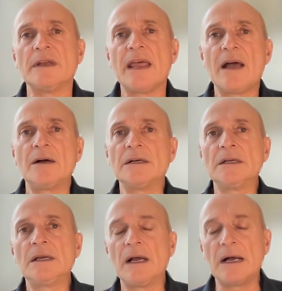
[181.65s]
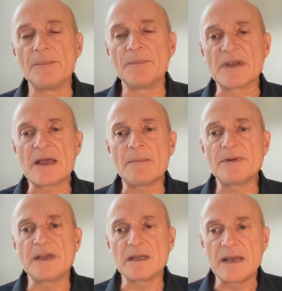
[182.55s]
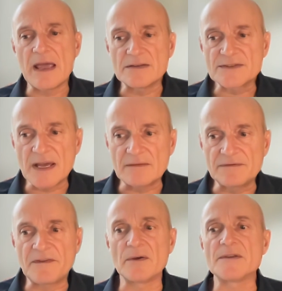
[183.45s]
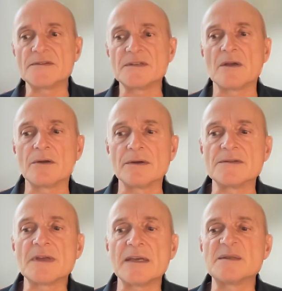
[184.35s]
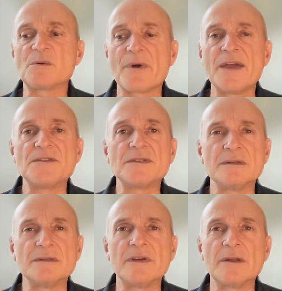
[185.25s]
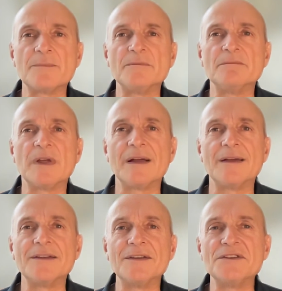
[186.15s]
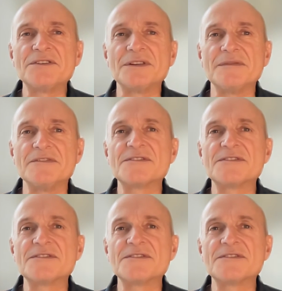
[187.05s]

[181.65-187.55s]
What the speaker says: now, the company can now start focusing on its exploration and development initiatives.